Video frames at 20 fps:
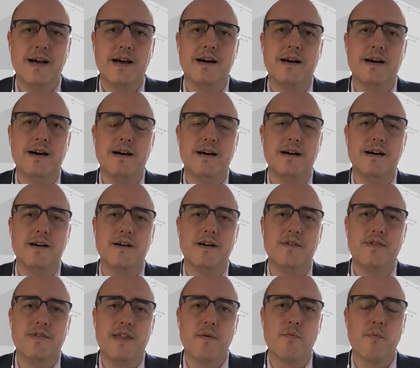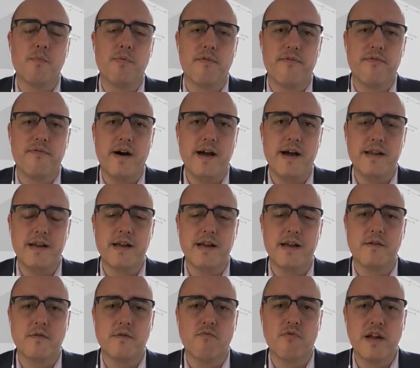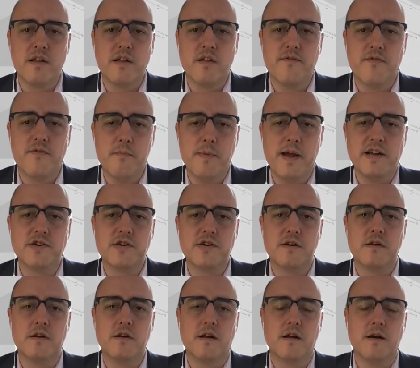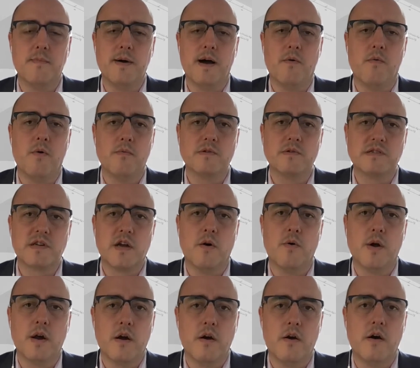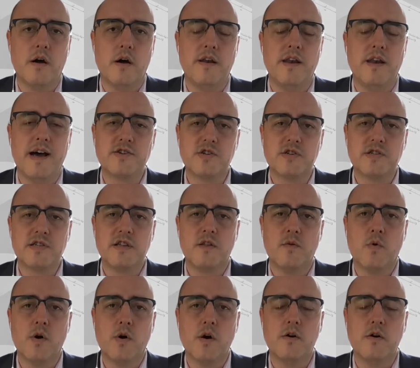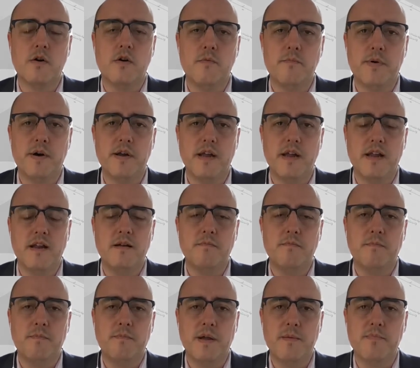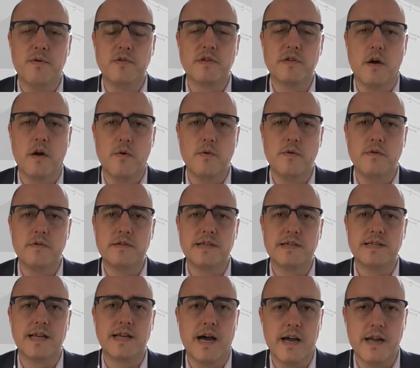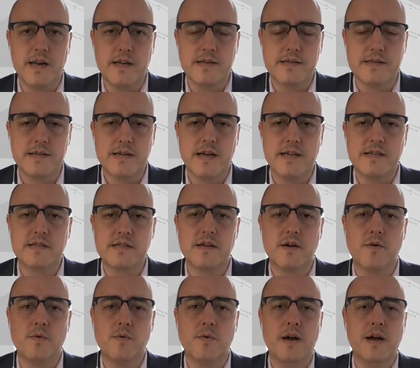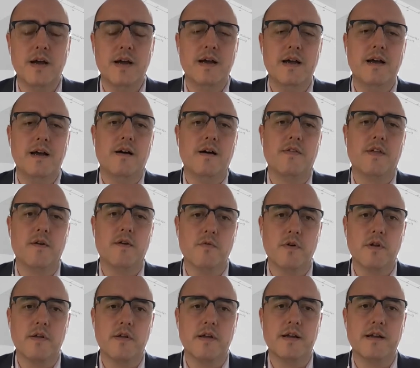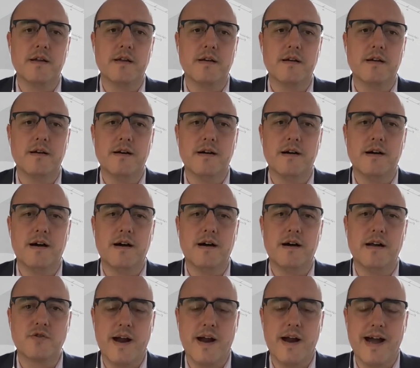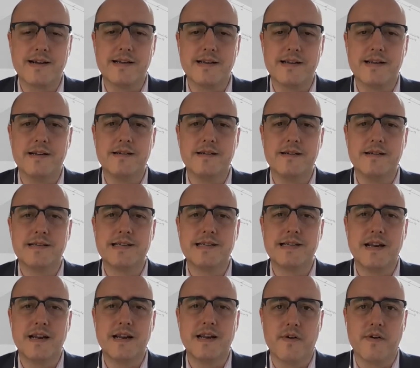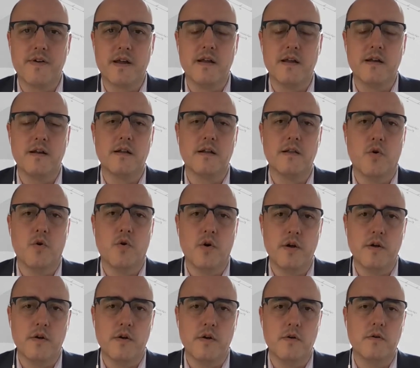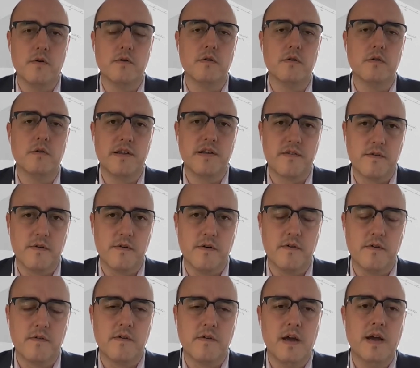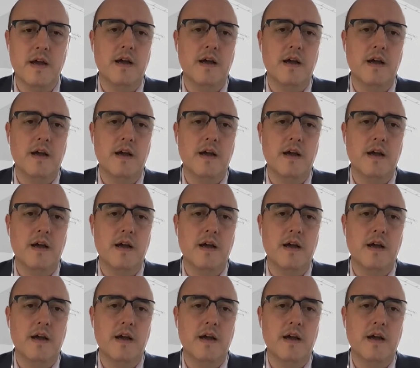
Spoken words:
They were providing real information about what was going on, not just in the world, but in people's own societies. And so they really attracted significant, loyal listeners.